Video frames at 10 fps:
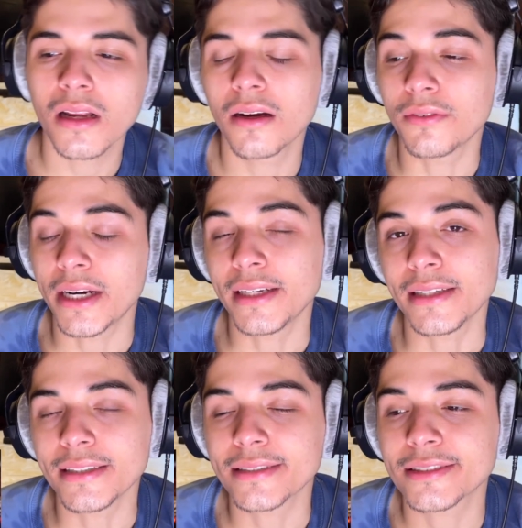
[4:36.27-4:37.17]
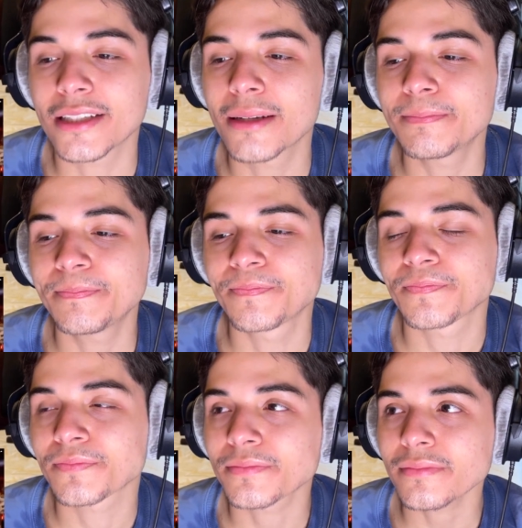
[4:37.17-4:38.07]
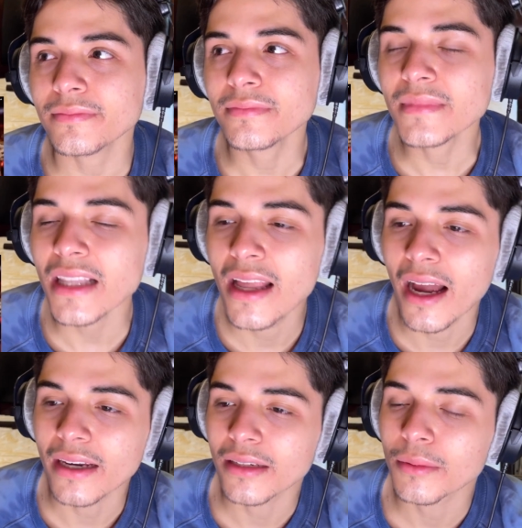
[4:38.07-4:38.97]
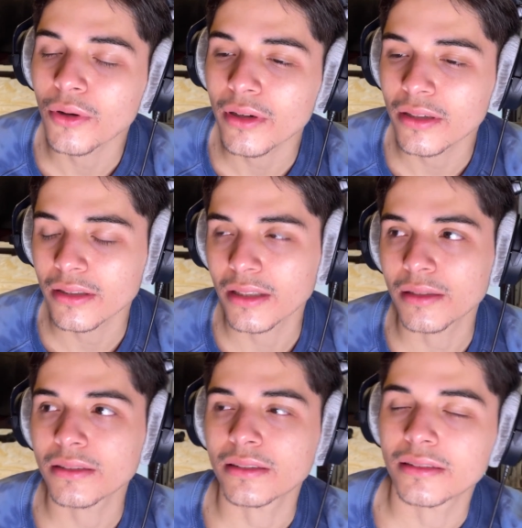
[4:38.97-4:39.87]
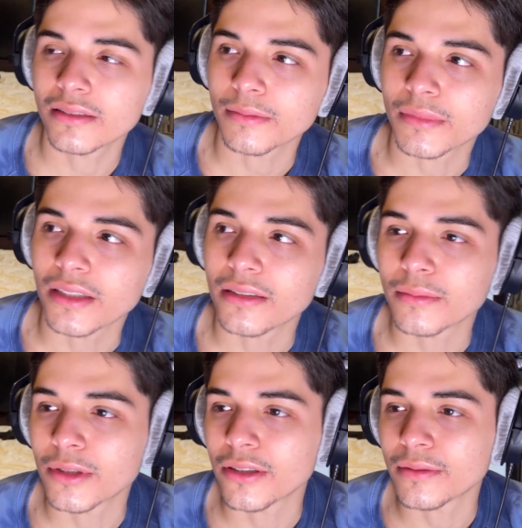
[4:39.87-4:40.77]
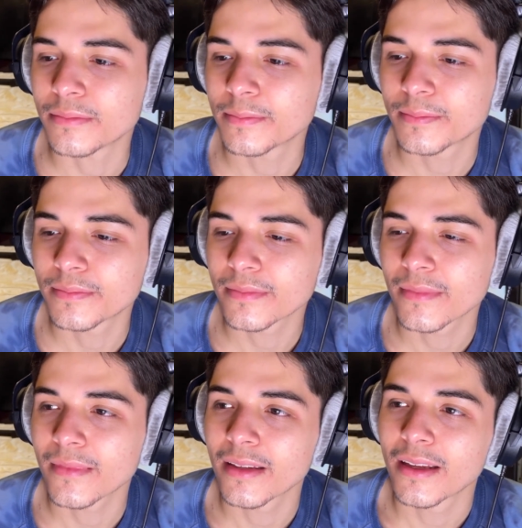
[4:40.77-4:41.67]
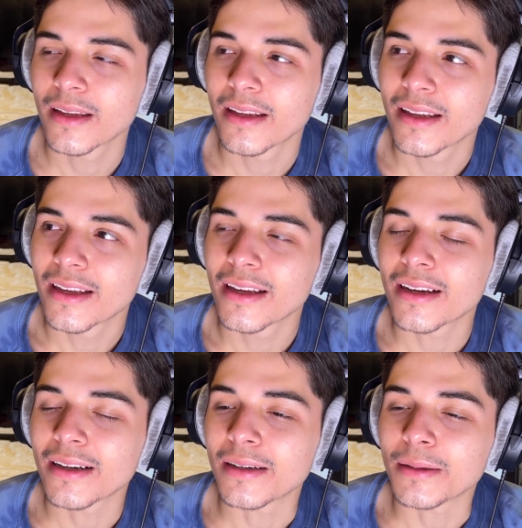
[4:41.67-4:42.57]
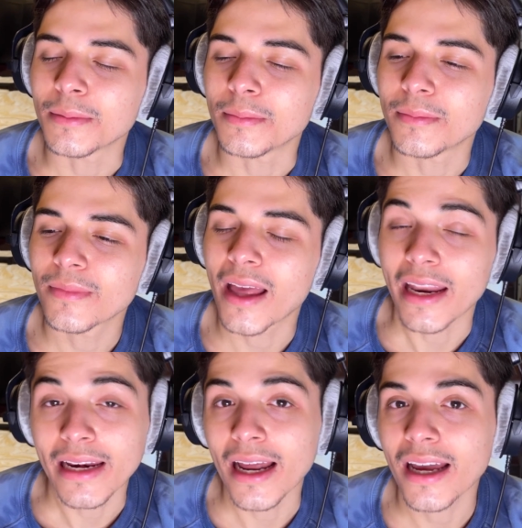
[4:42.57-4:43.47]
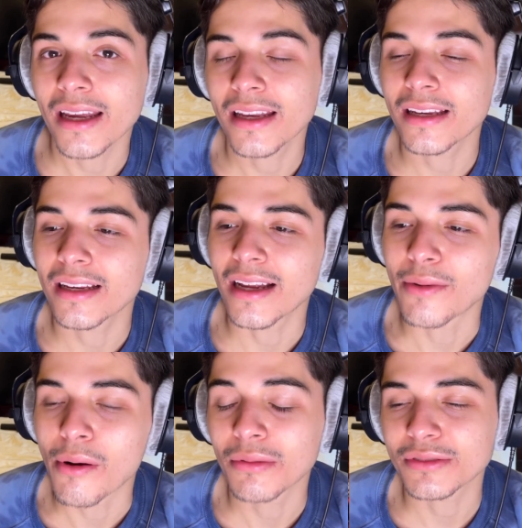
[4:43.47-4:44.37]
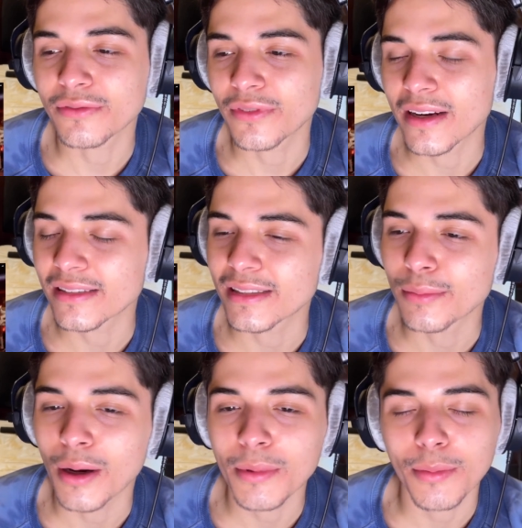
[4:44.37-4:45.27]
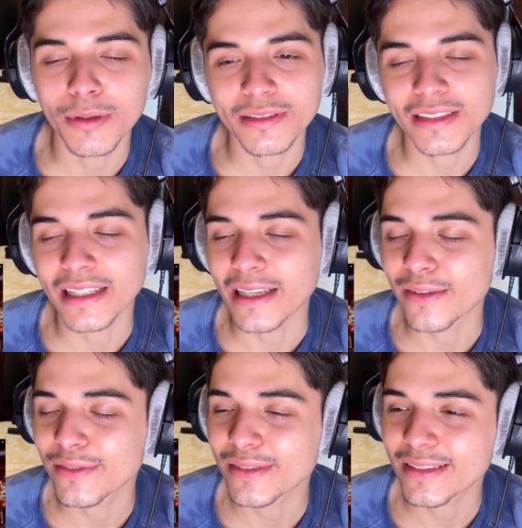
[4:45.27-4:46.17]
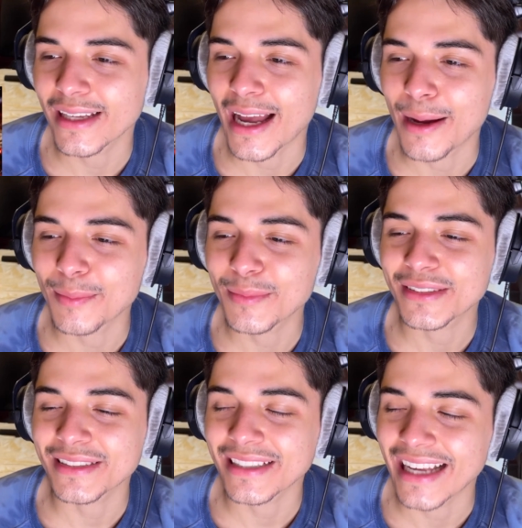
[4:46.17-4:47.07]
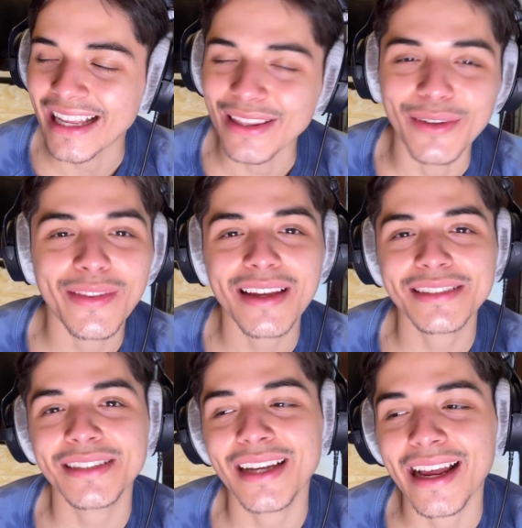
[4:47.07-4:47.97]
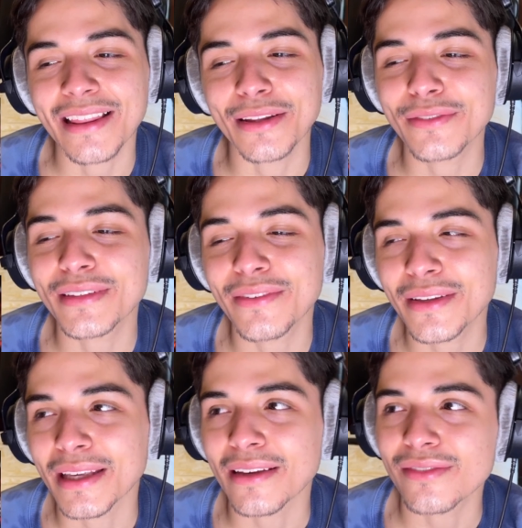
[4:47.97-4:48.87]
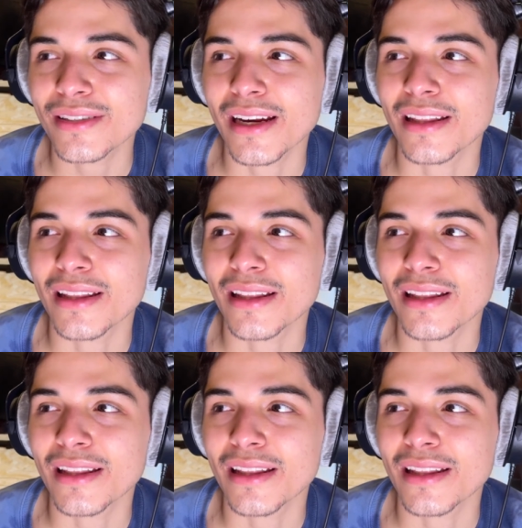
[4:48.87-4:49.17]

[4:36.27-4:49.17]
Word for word: what I did yesterday. I ended up going to eat some dinner, bro. Um, at night, I'm on with some friends. They brought me a bunch of gifts. I'm so, I love that shit. I love giving gifts, and